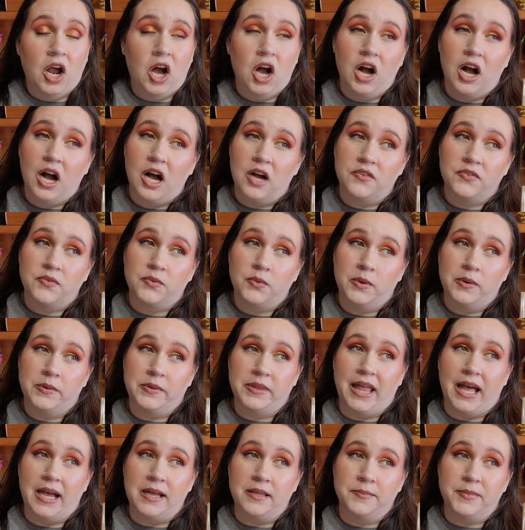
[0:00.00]
off,
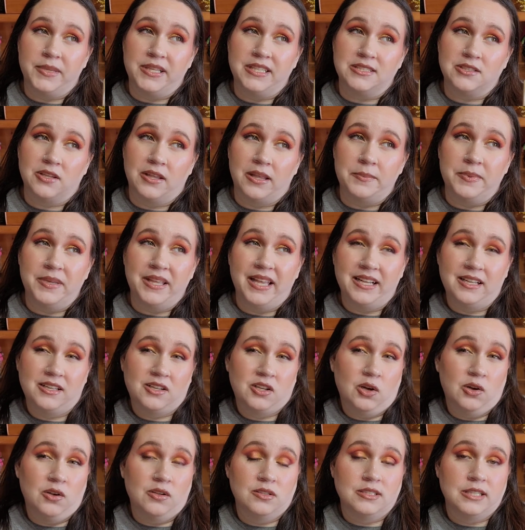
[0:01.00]
what would that be? So that'd be
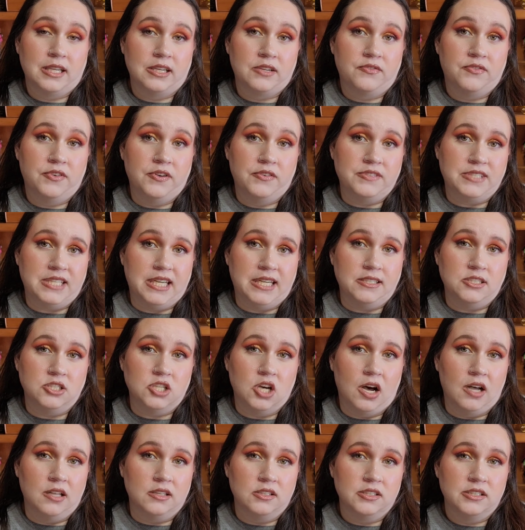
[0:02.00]
like close to like
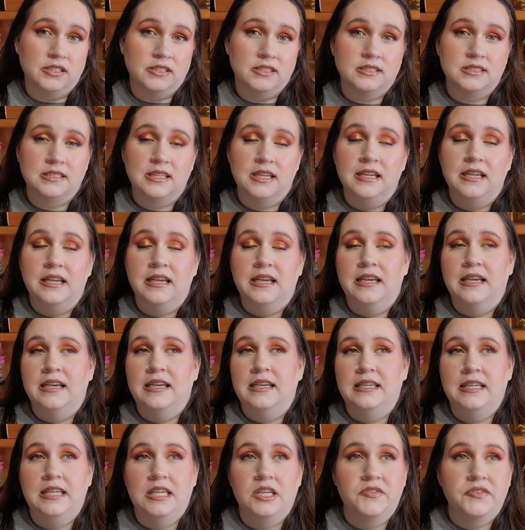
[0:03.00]
$15.
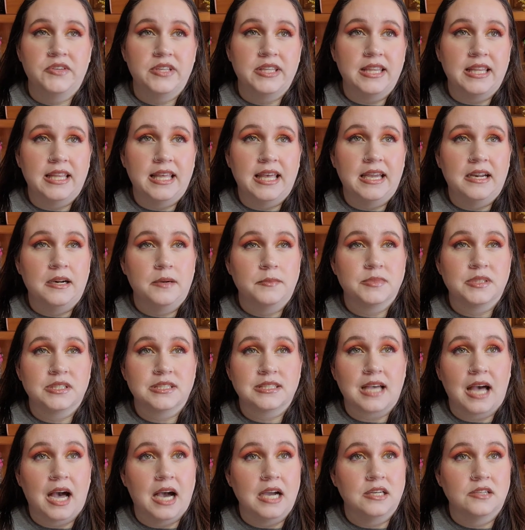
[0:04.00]
Even then, I'm
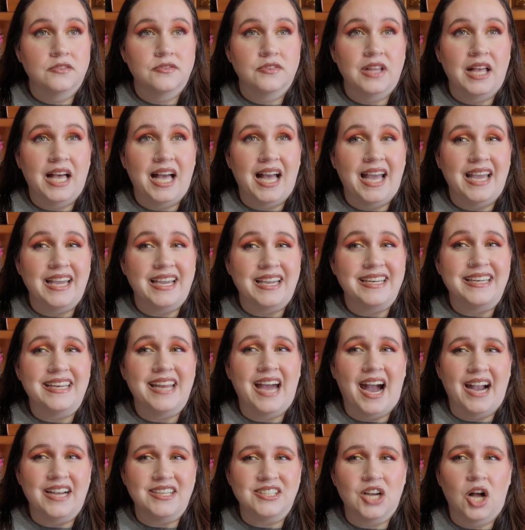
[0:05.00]
just kind of like
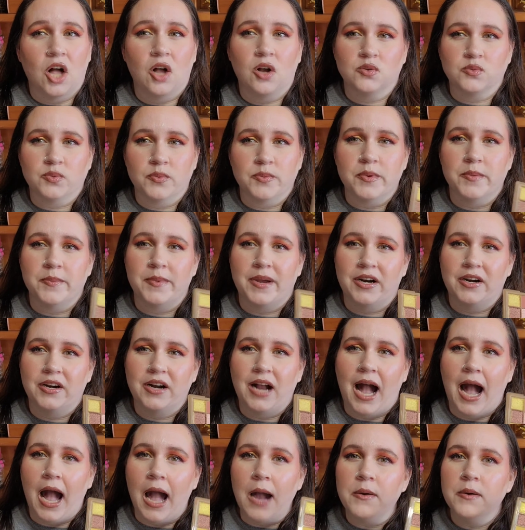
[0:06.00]
$9 would be
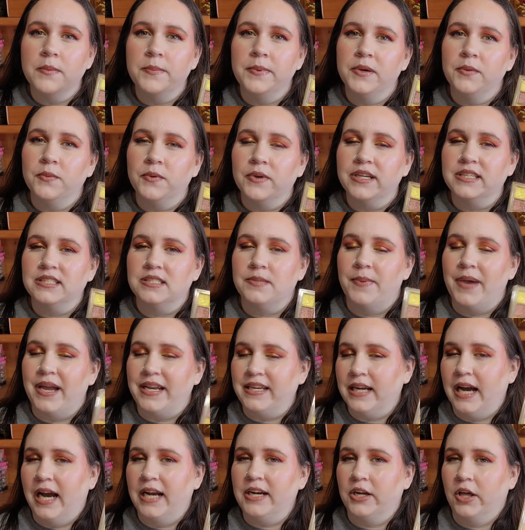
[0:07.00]
better. I would be willing to
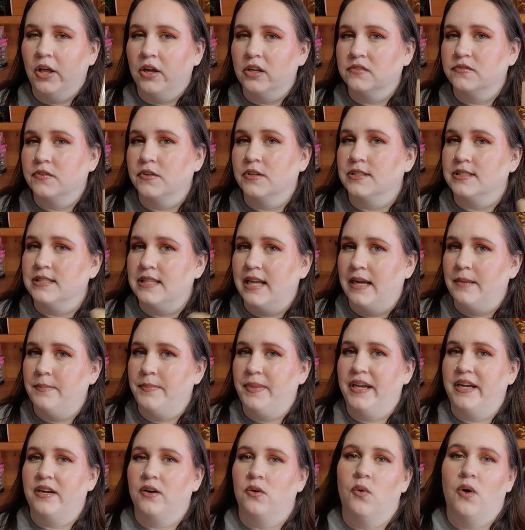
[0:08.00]
pay $9 for this
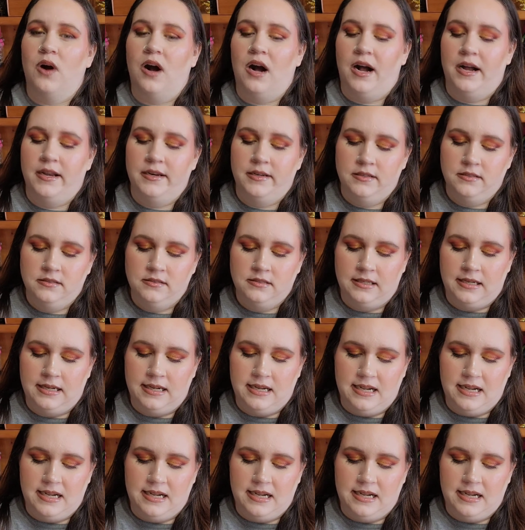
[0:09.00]
9-pan quad